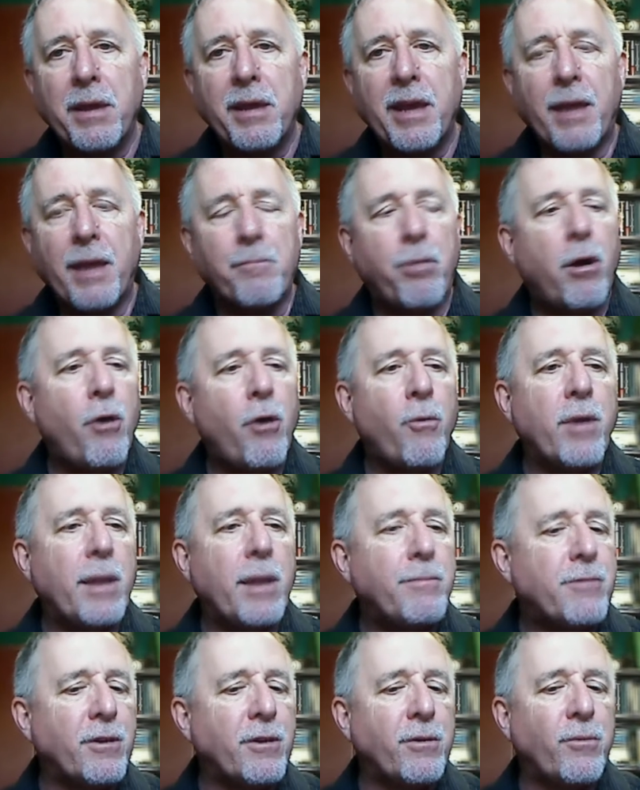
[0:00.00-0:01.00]
And Paul went
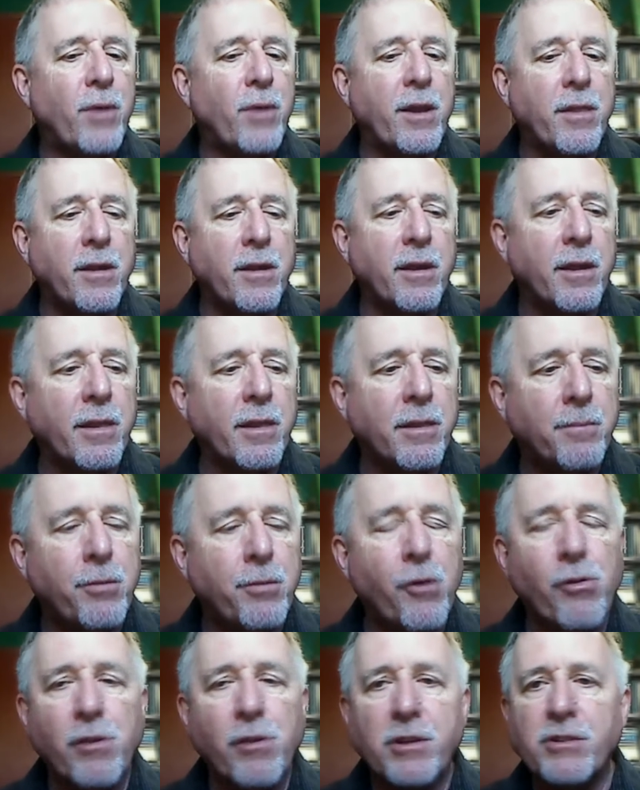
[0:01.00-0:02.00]
up to one of the
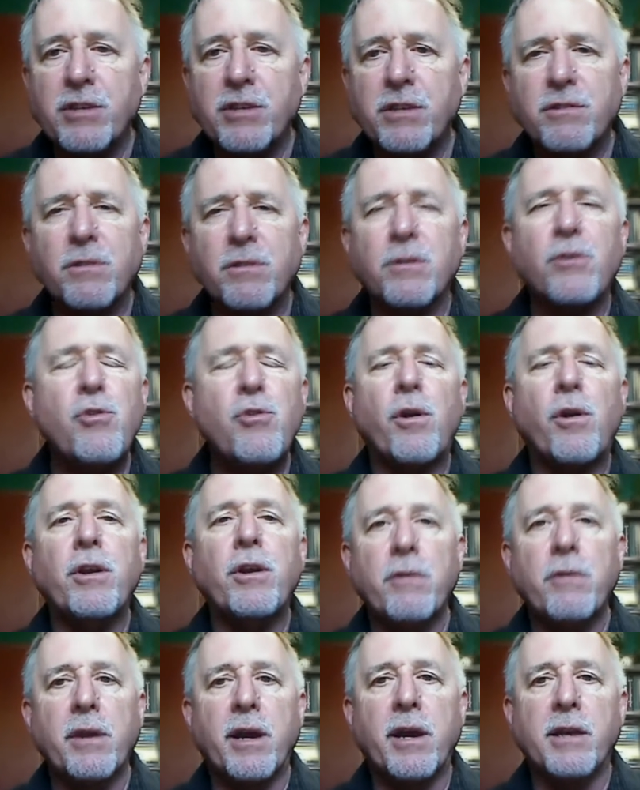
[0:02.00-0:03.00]
booth leaders and said, who are
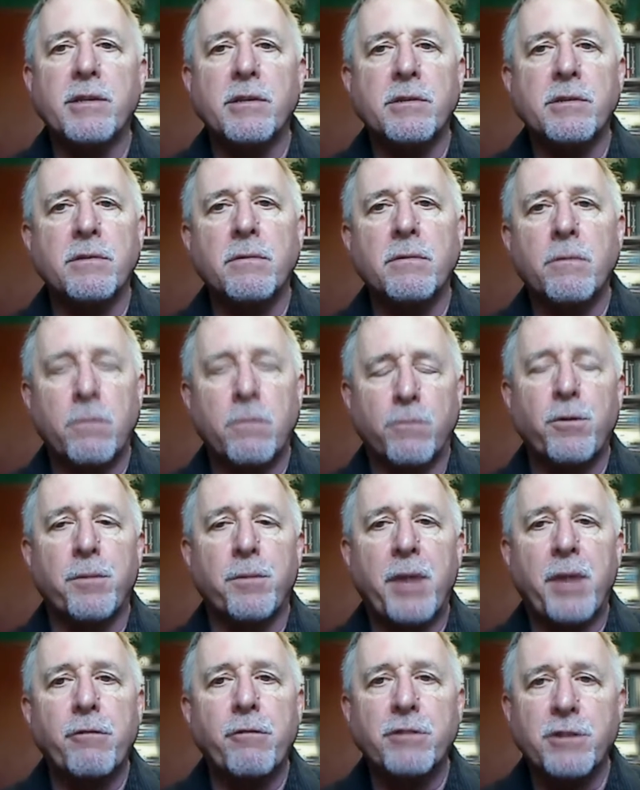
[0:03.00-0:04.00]
you guys? He says, we're
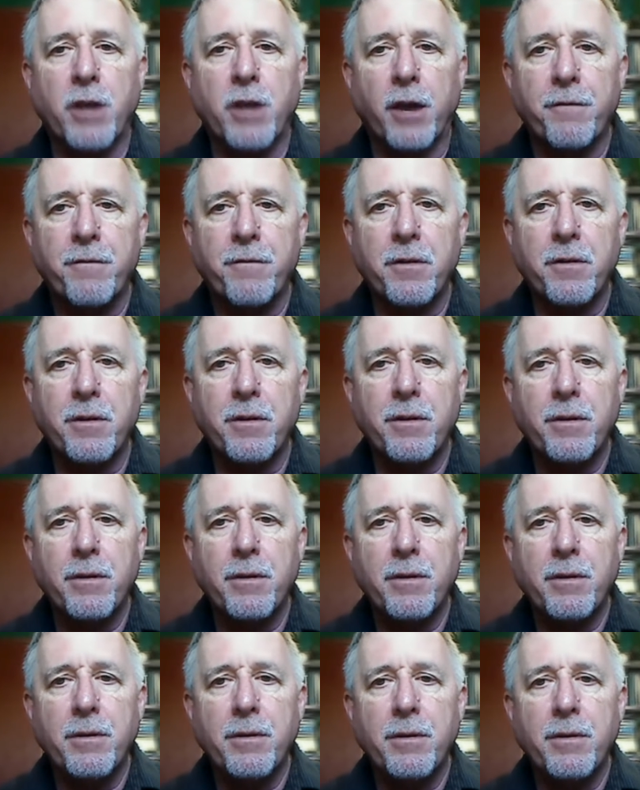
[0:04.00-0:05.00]
Microsoft.
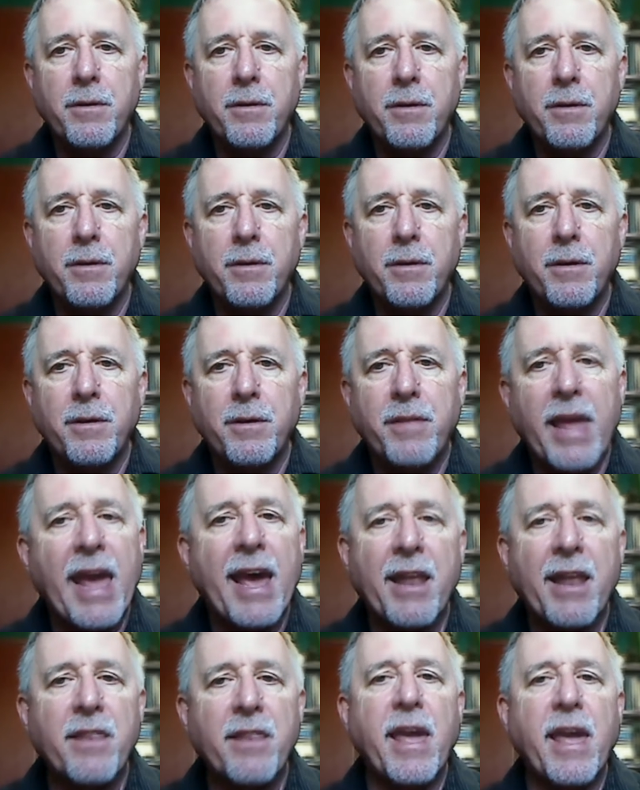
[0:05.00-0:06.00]
They
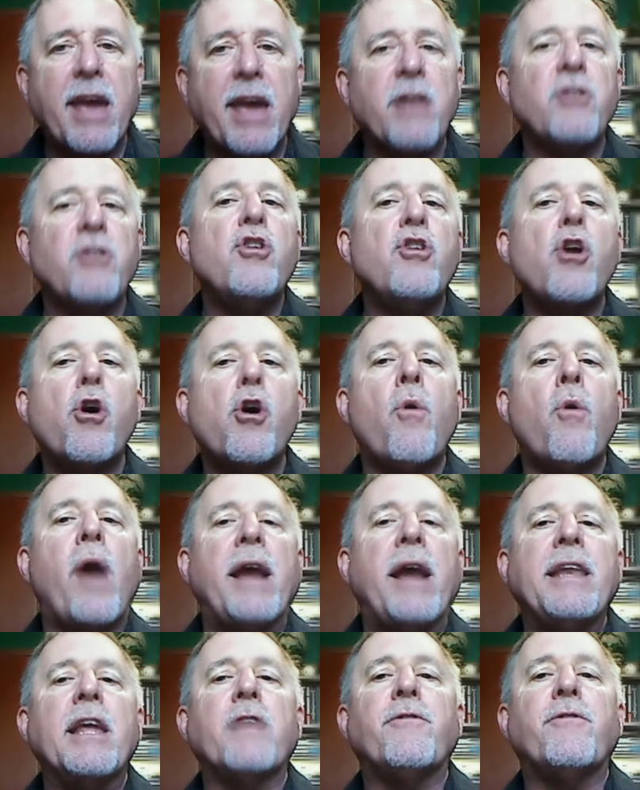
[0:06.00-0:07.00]
had no
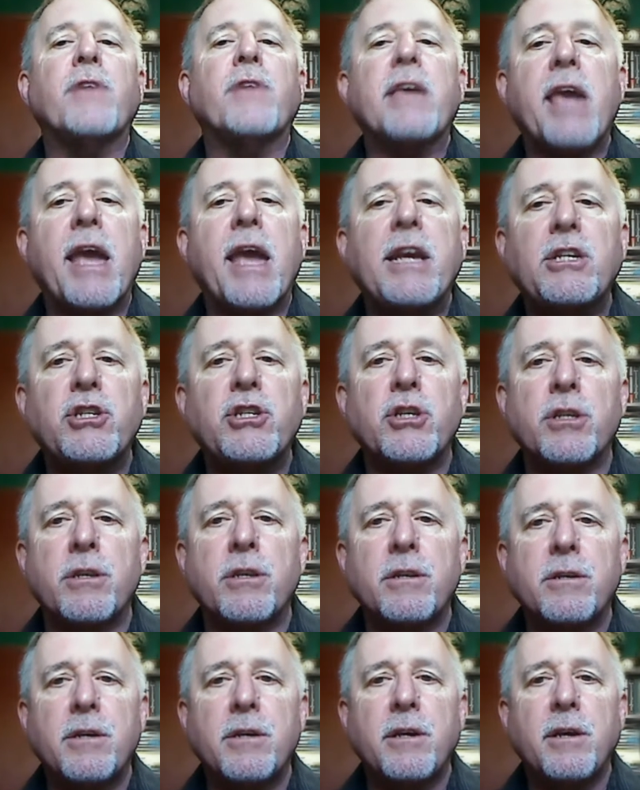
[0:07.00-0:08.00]
identification
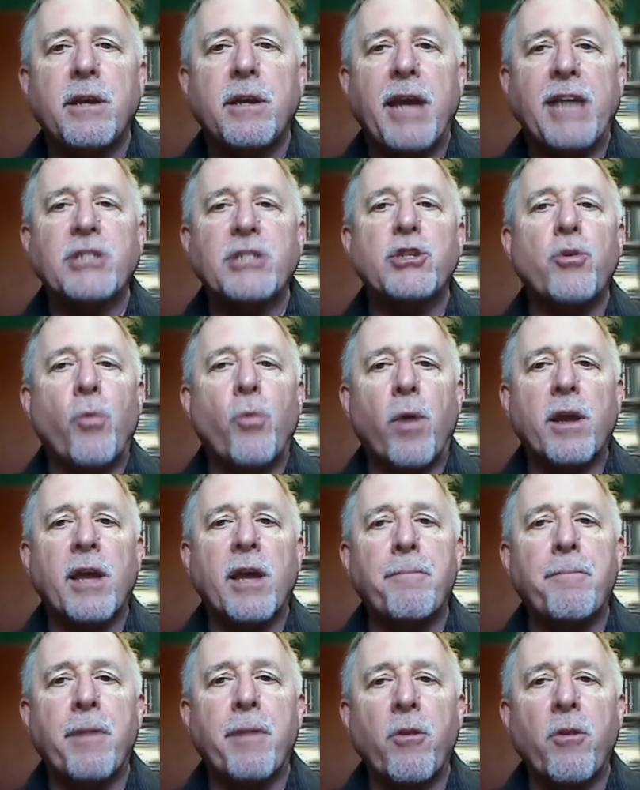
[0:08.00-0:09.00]
as to what
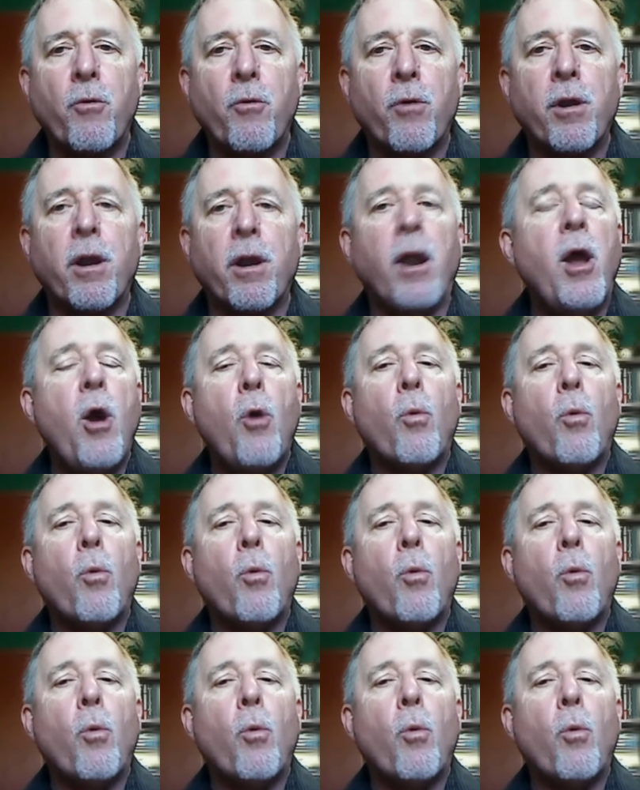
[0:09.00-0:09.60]
company they were.